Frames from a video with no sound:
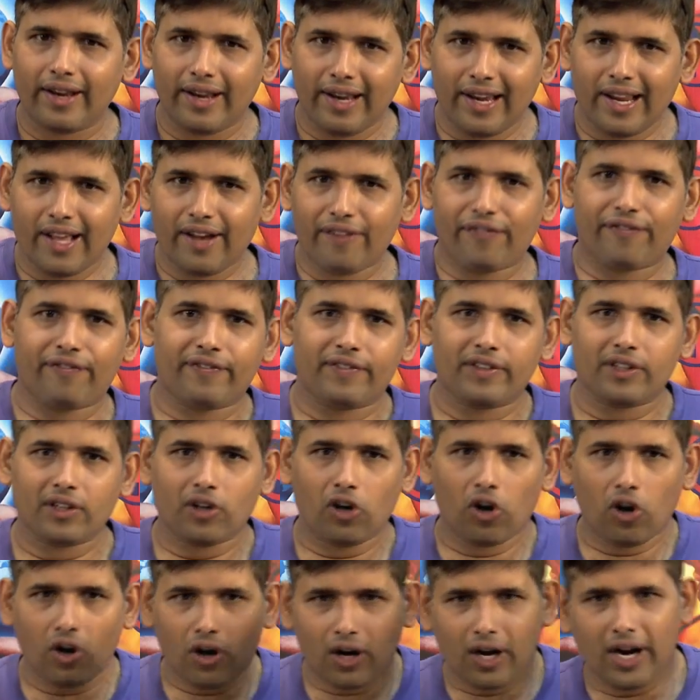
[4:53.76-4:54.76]
left
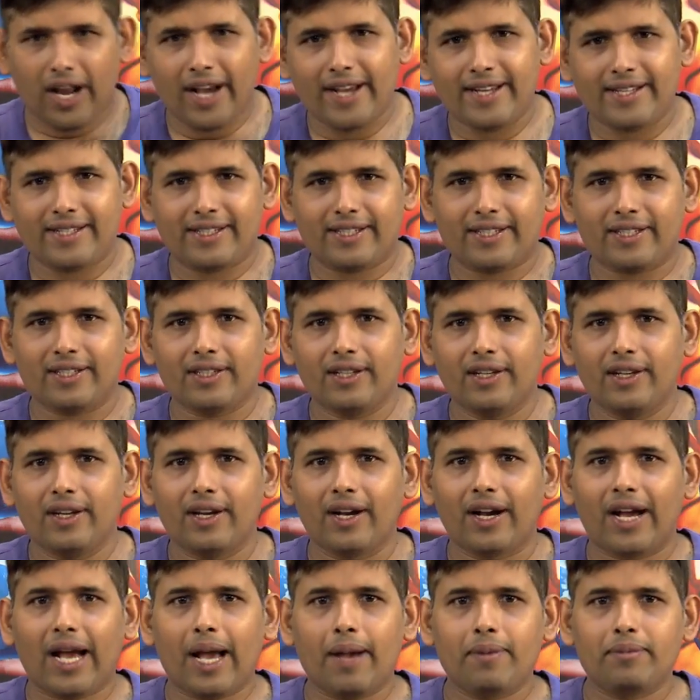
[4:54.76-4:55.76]
or right,
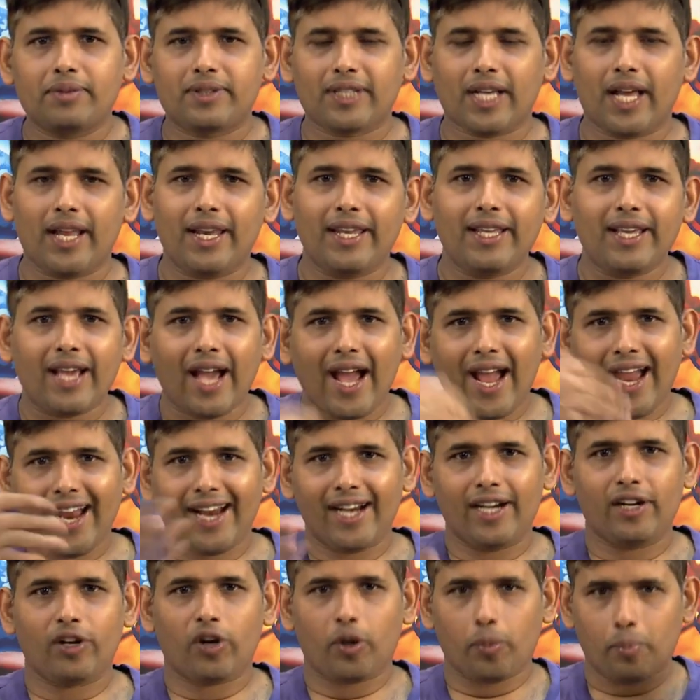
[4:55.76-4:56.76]
I am standing
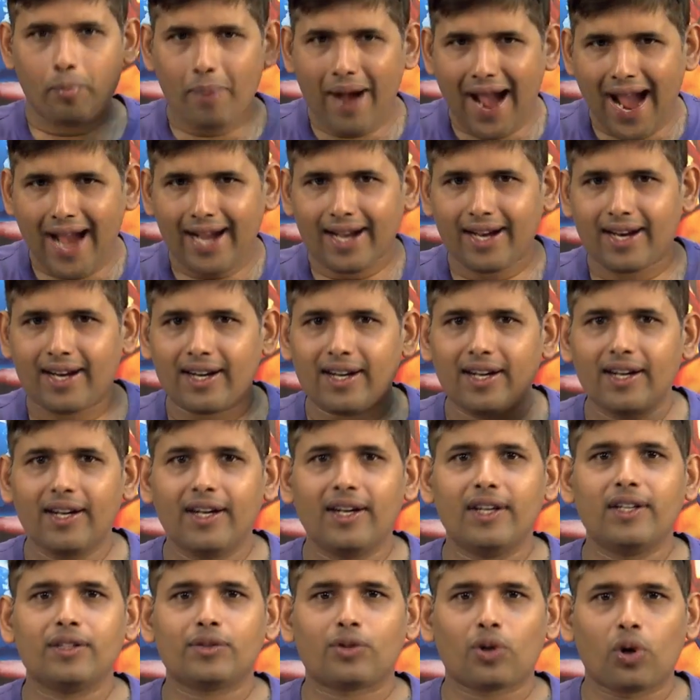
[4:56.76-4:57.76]
ahead or back.
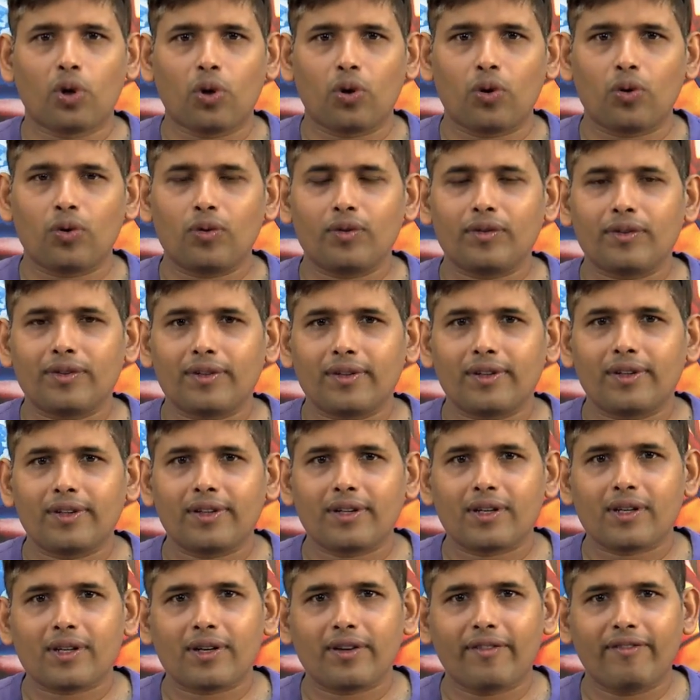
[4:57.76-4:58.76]
So,
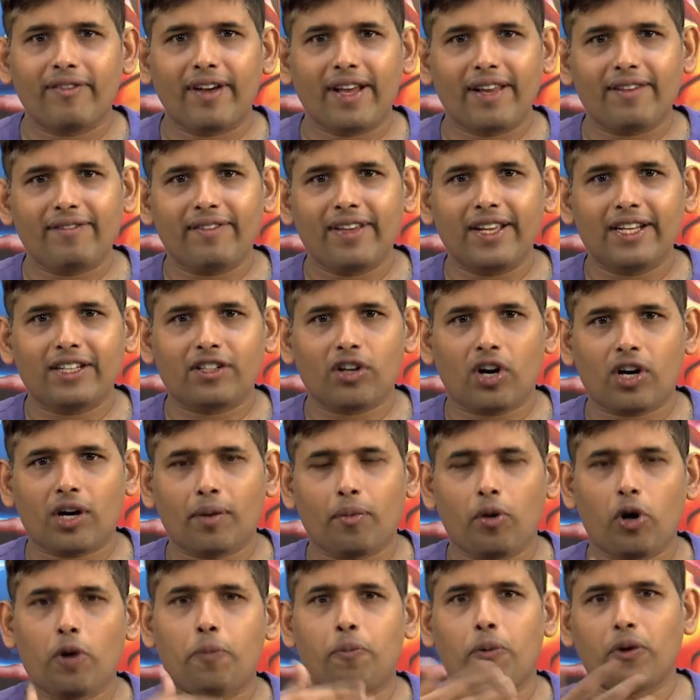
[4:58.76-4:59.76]
when we talk
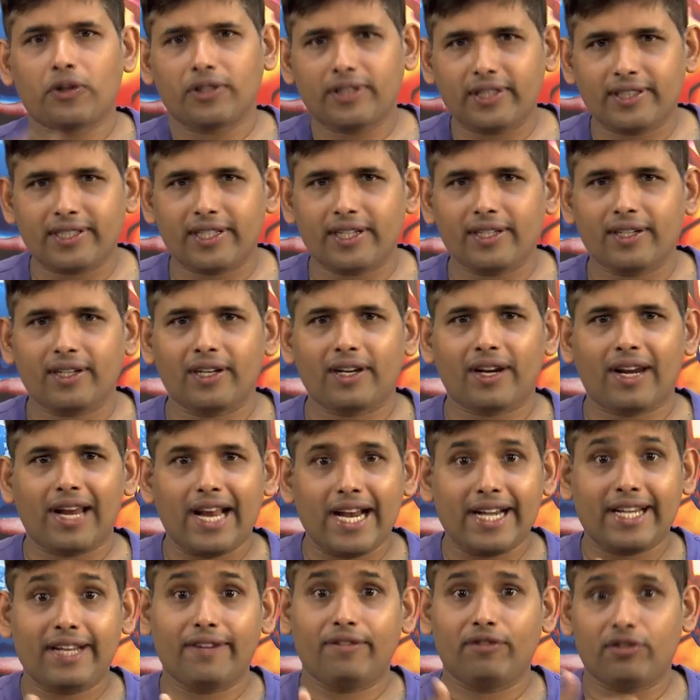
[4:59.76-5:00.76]
about position
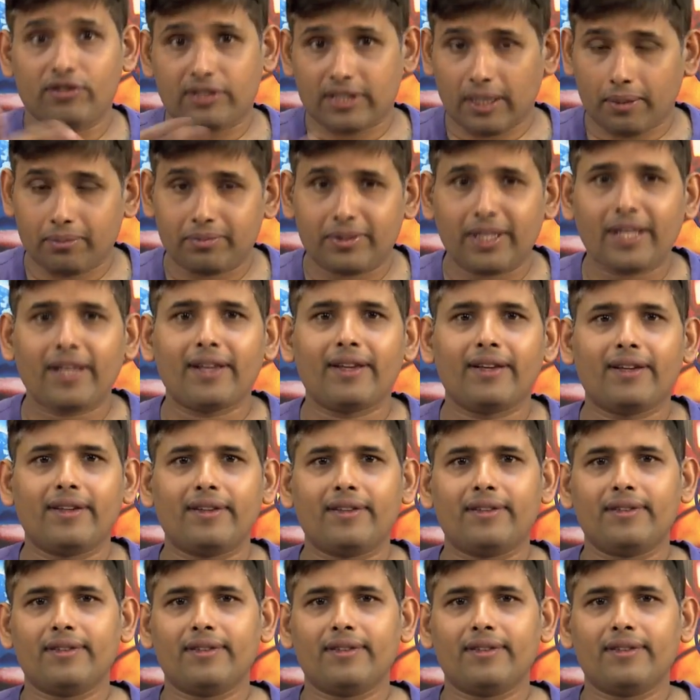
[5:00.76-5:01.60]
relative to something,